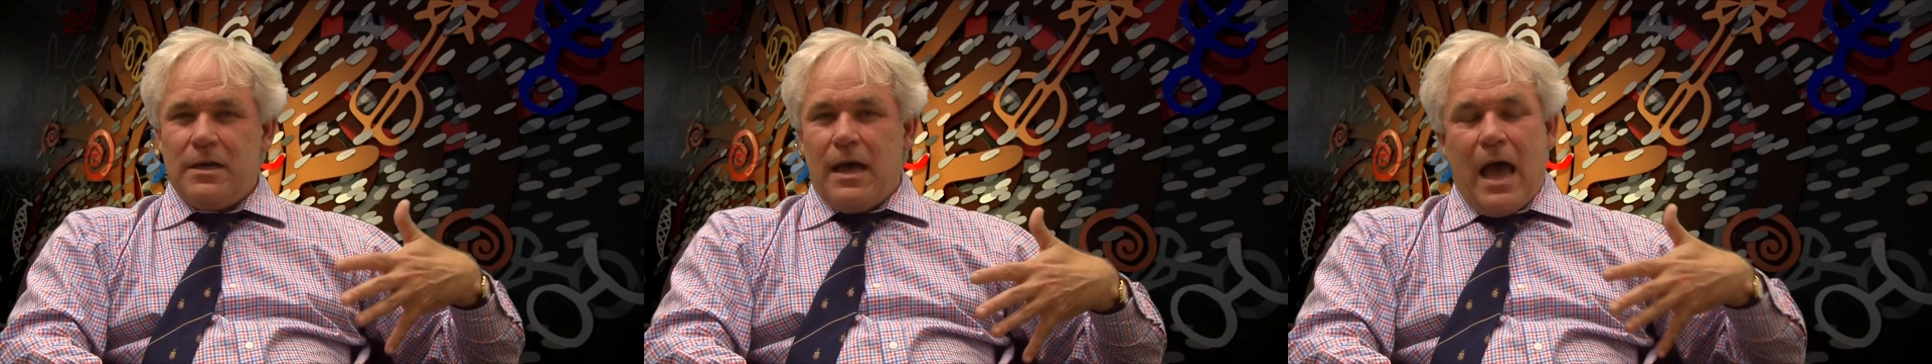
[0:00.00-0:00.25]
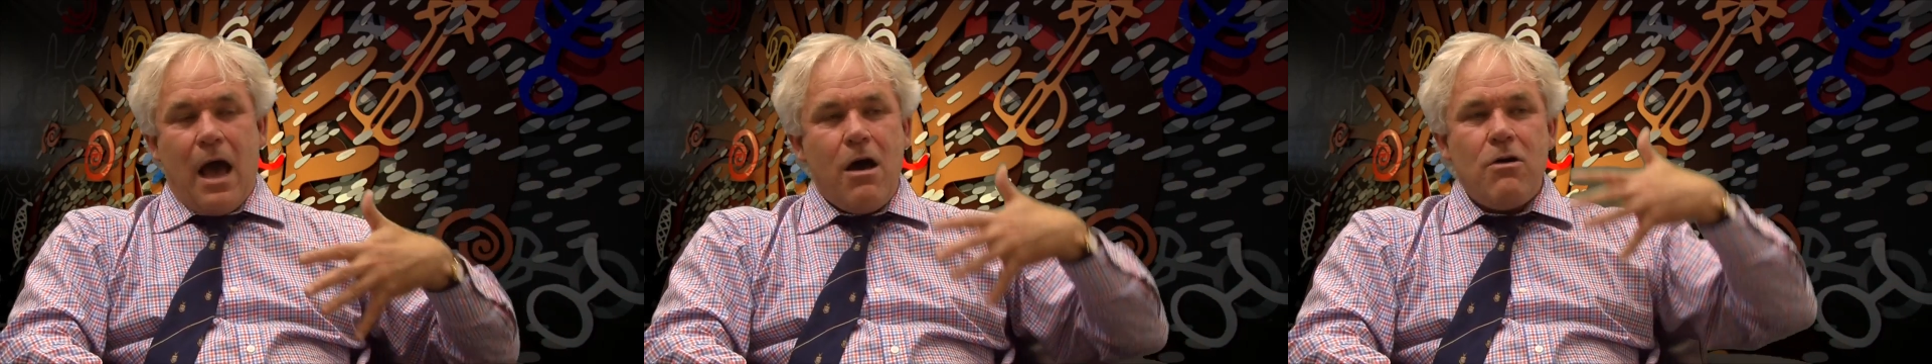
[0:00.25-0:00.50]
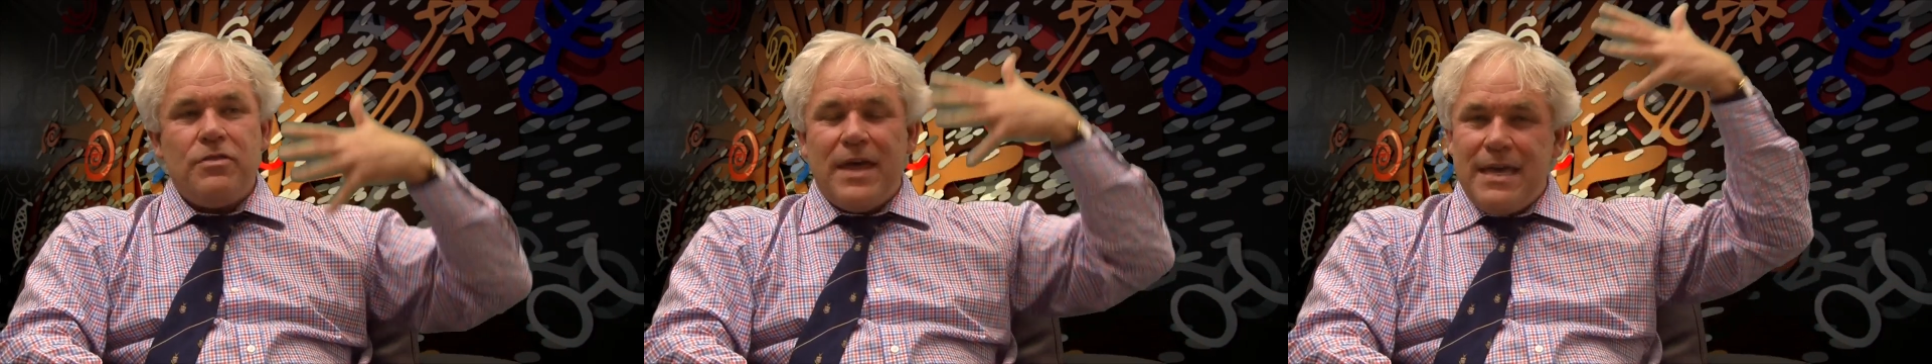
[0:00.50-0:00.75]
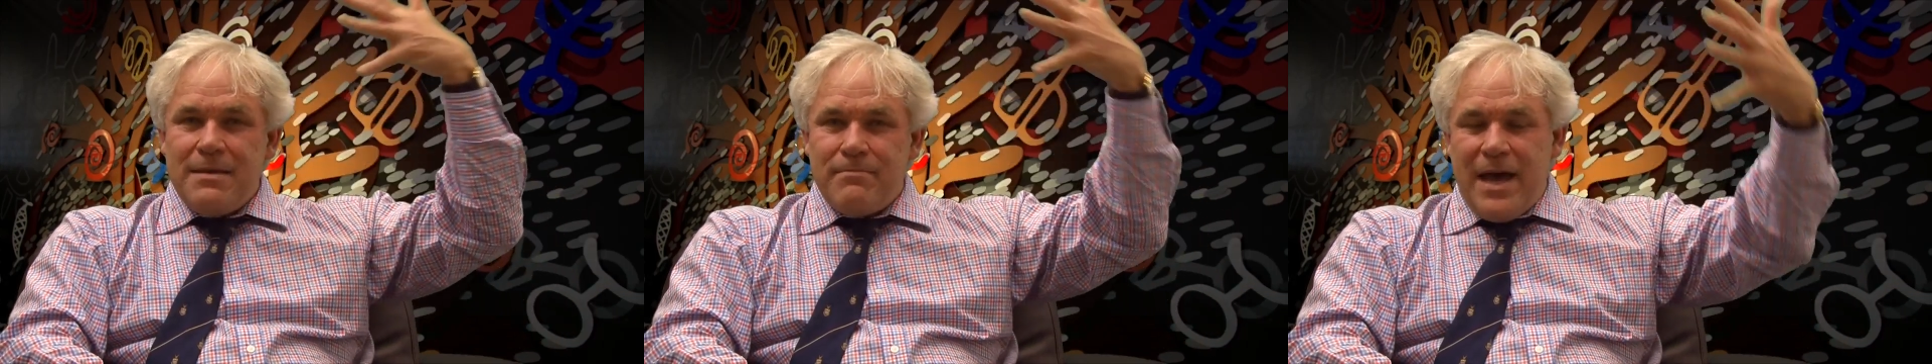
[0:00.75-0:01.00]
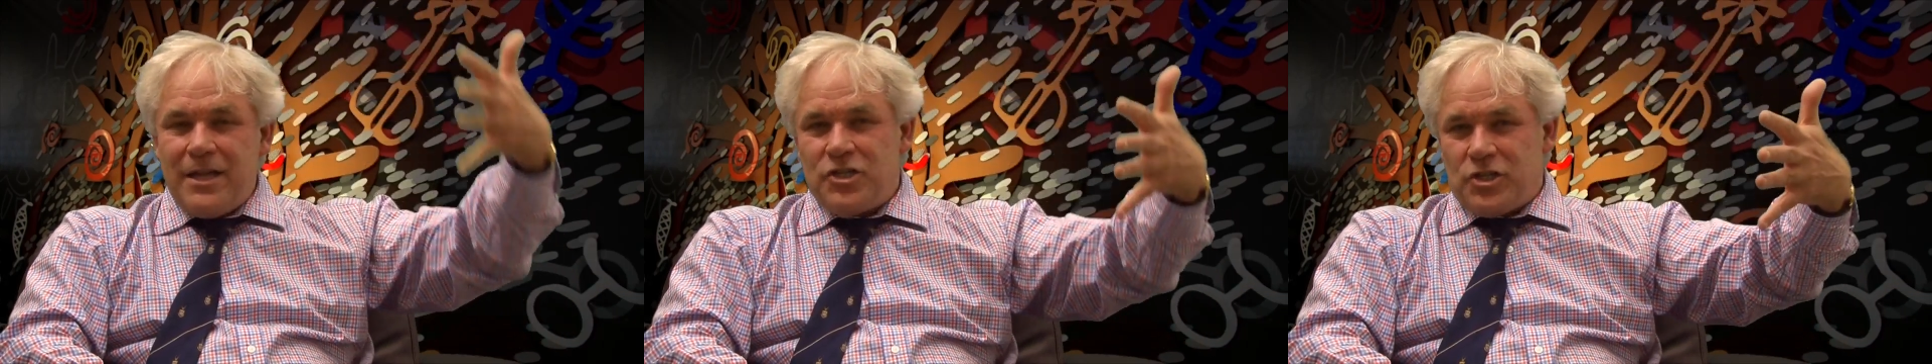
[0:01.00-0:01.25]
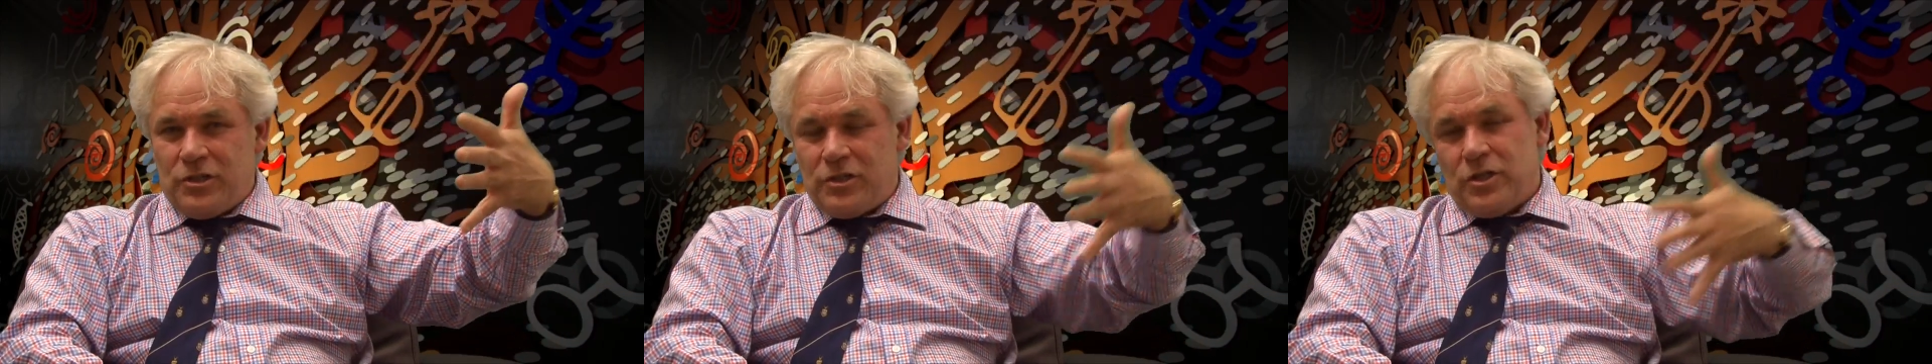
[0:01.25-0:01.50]
how they
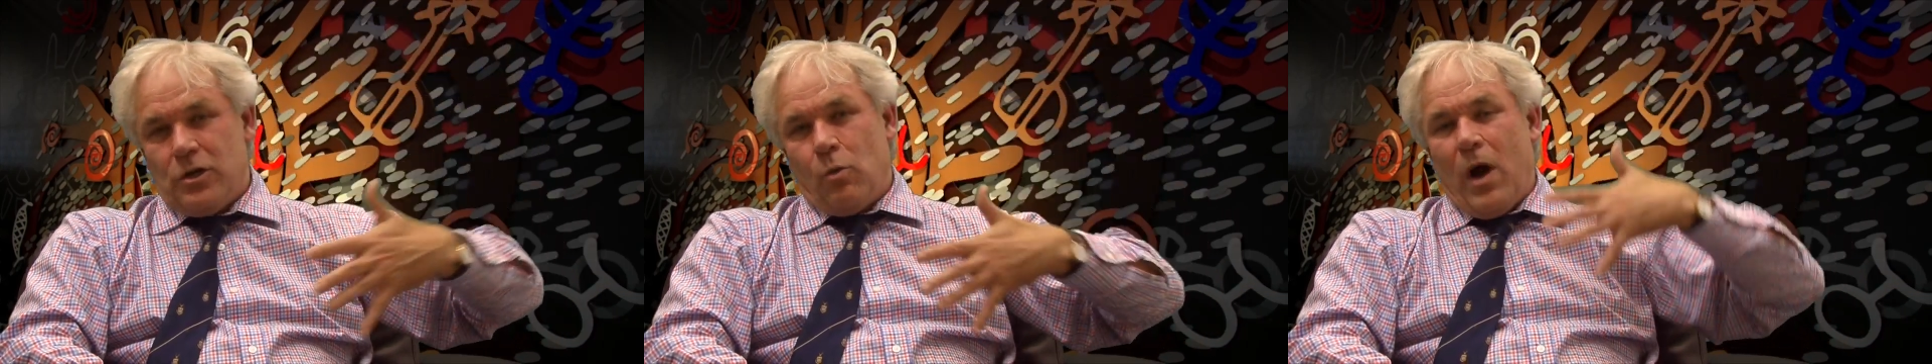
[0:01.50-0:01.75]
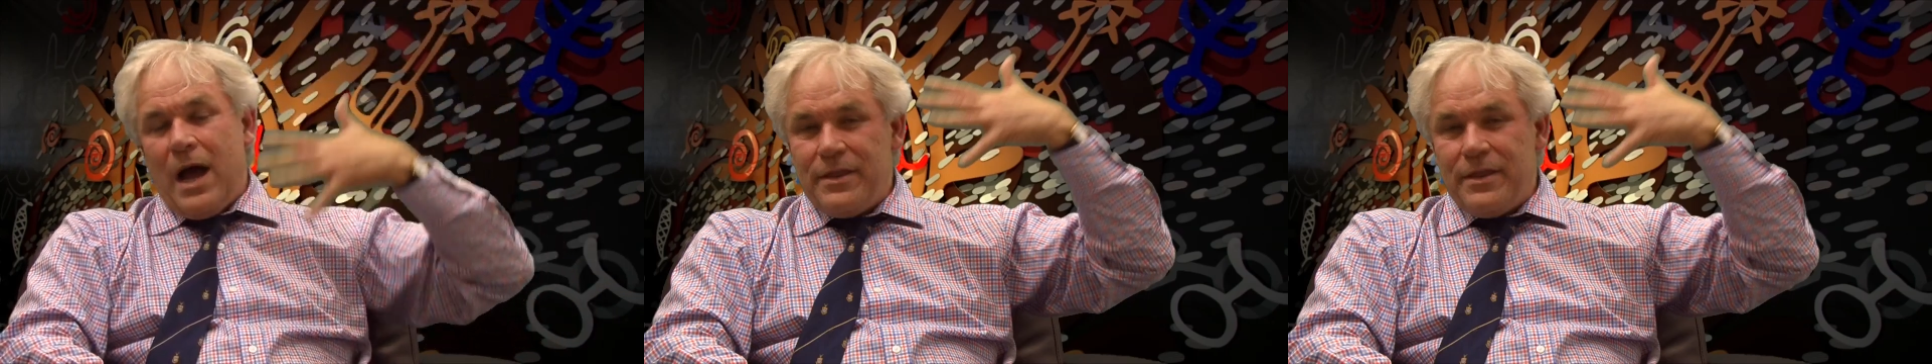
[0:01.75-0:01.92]
imagined, you know, why